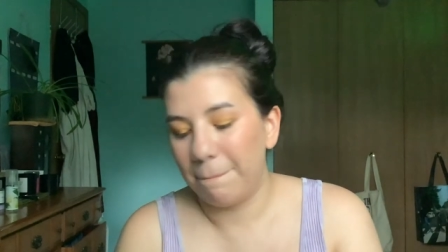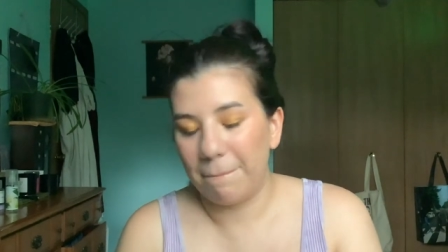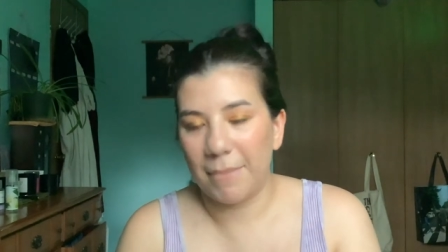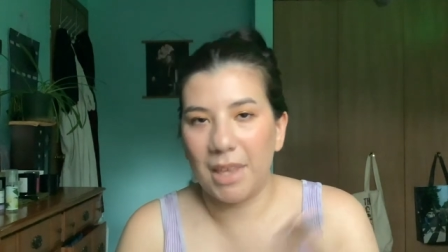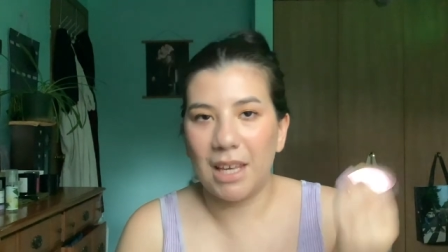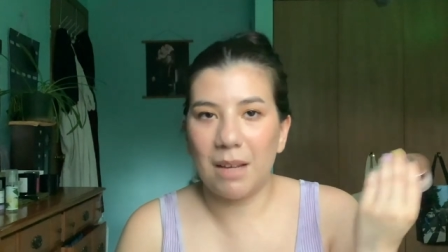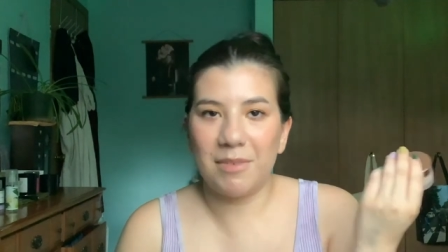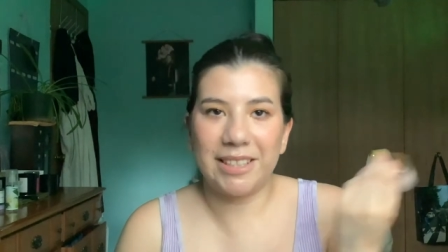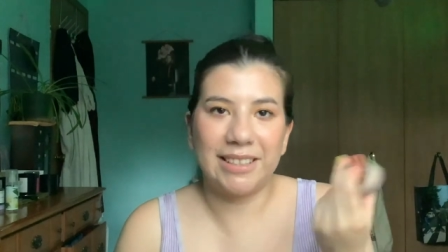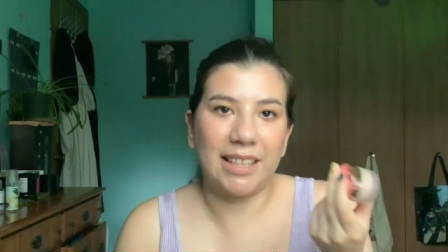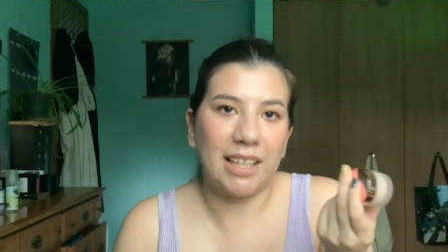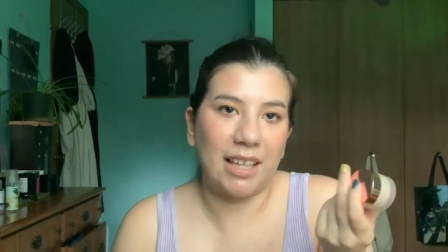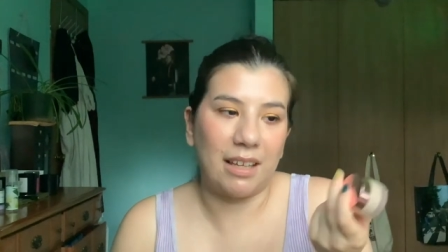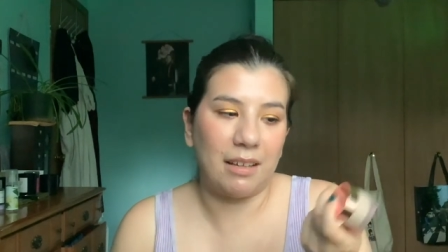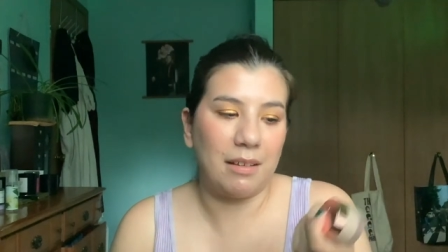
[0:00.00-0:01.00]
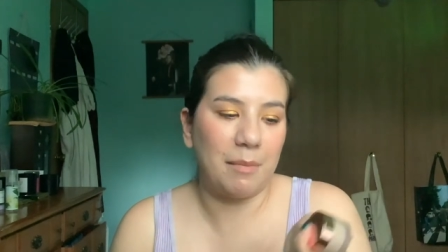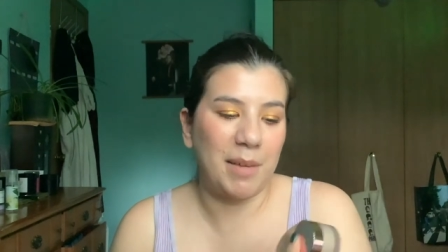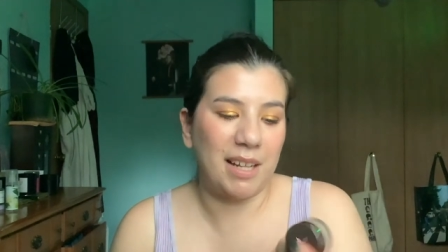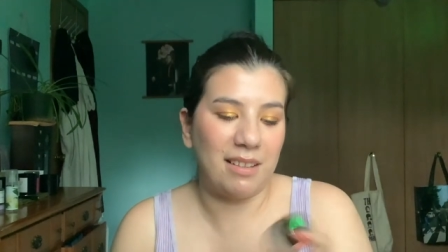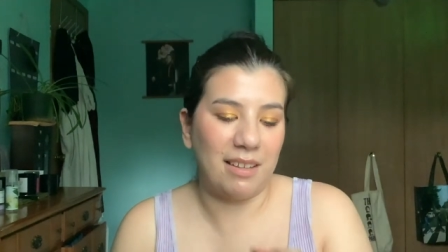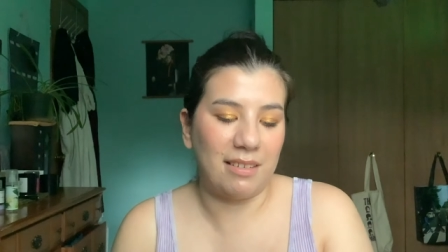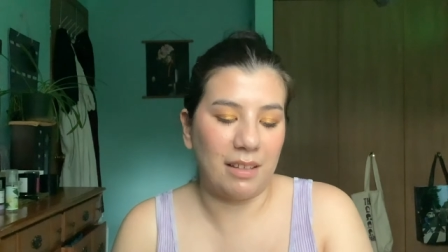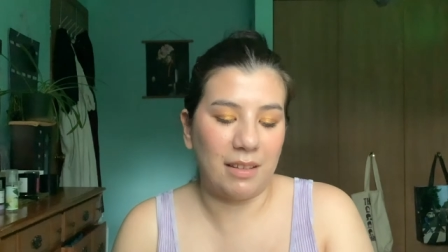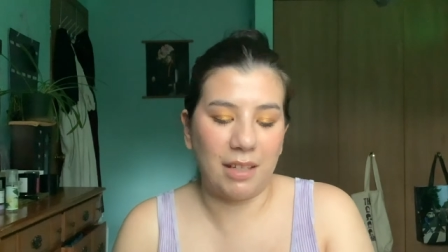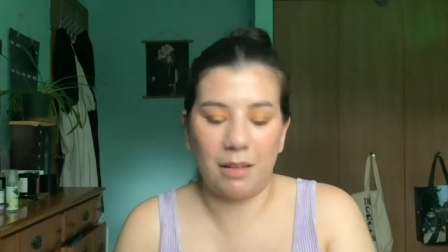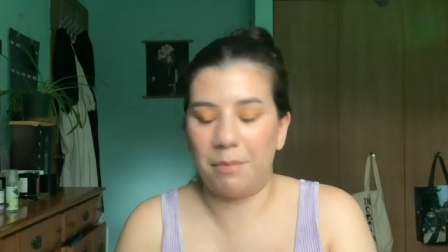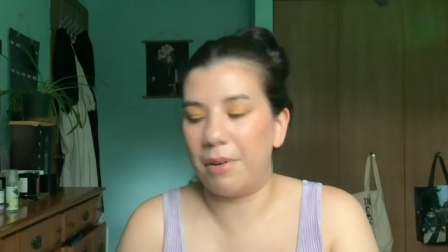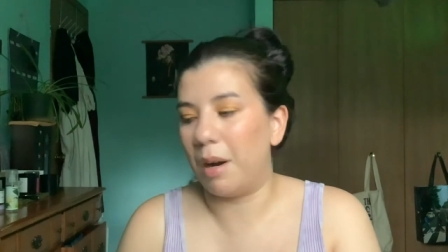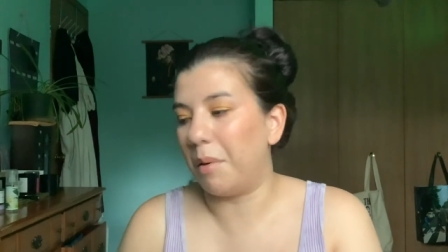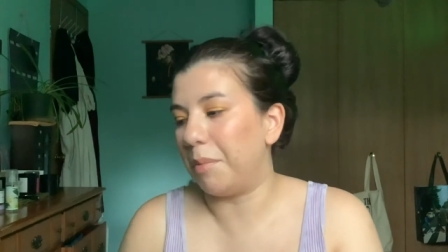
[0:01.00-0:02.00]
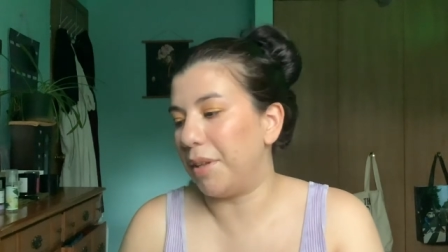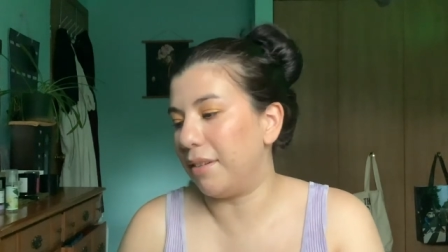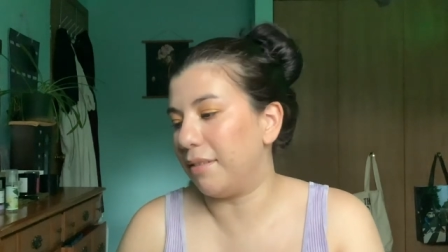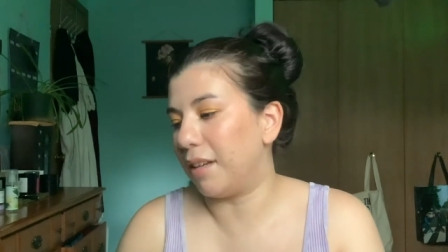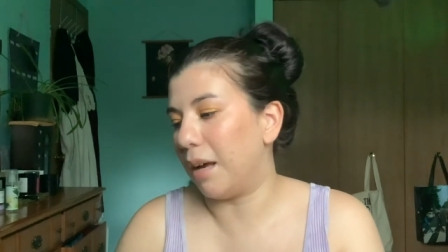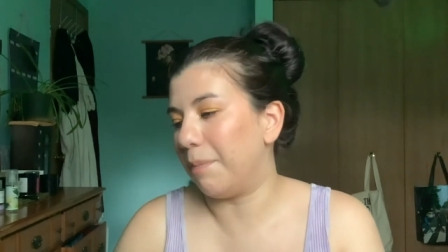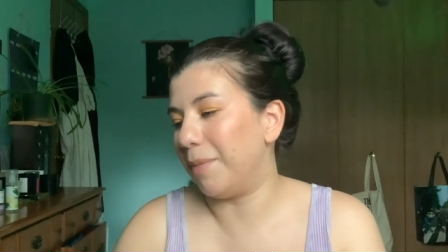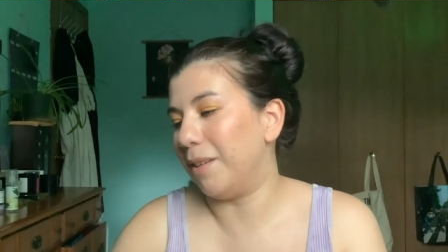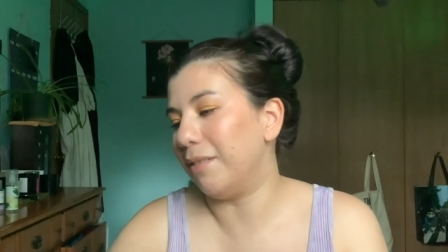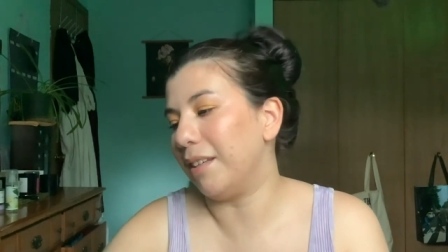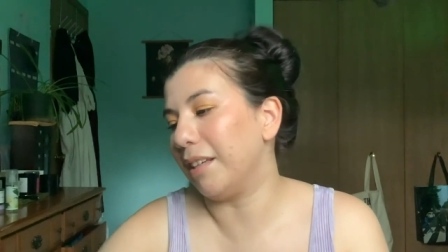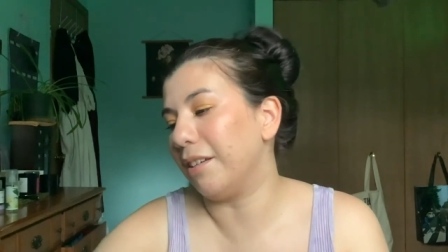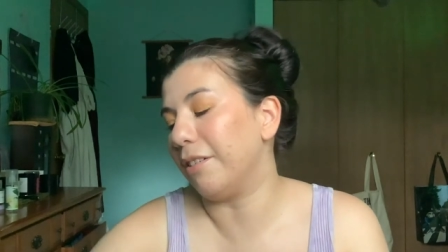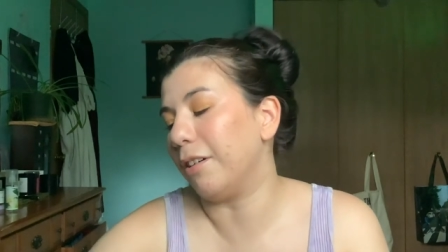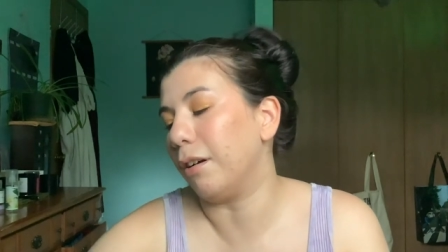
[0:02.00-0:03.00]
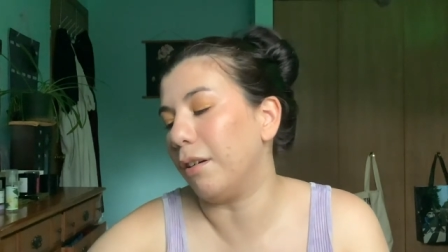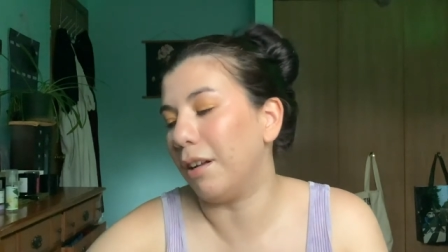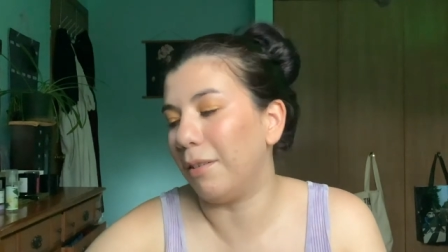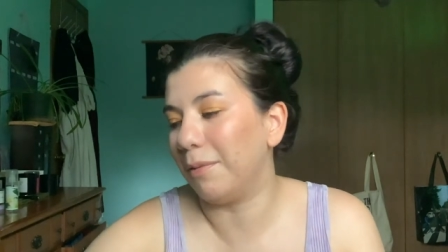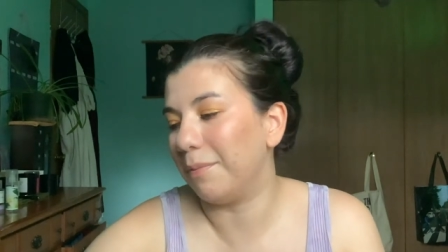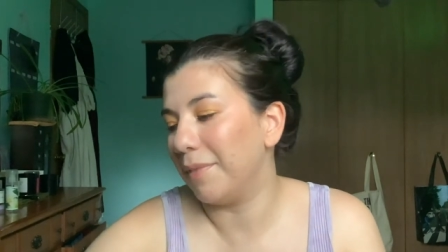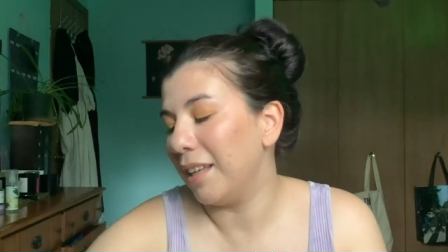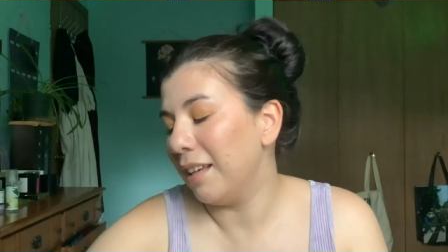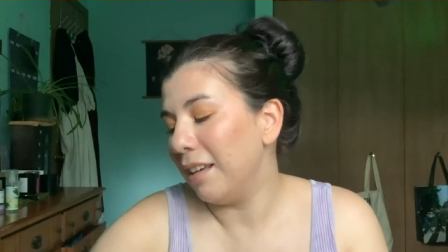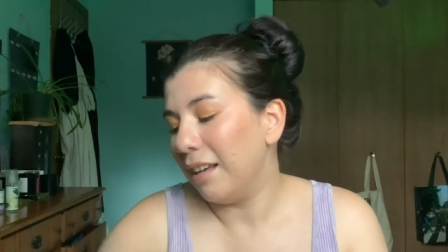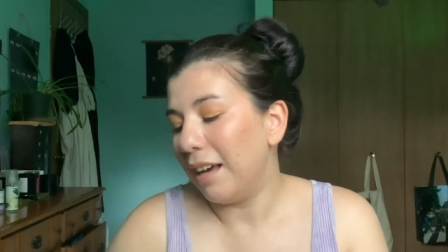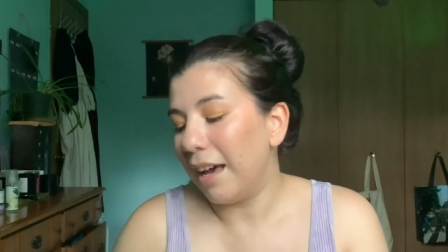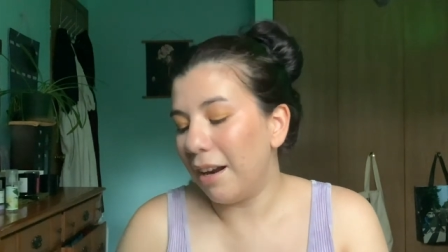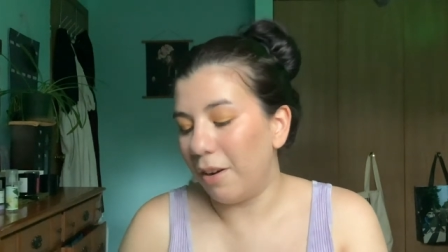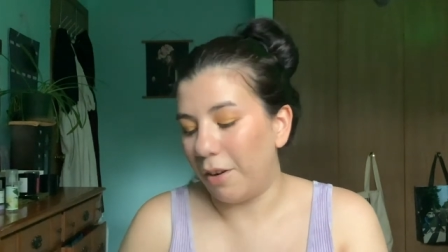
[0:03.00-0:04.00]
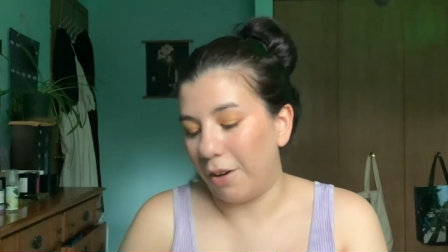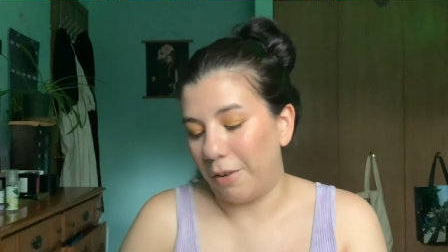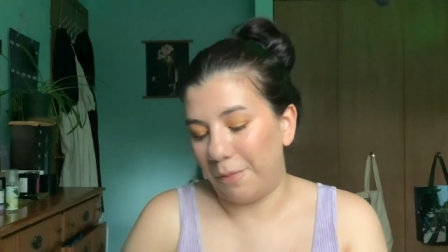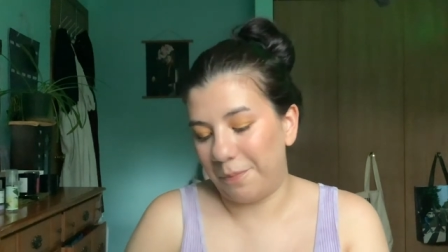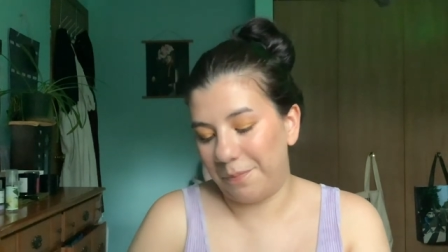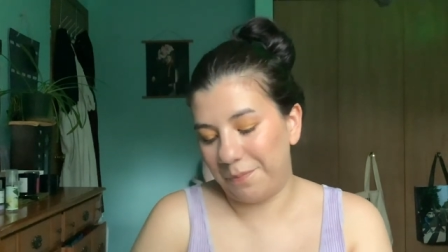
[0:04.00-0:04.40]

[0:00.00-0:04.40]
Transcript: yeah, I'm just like eh about this. I think I'll probably stop using it, or I'll, I don't know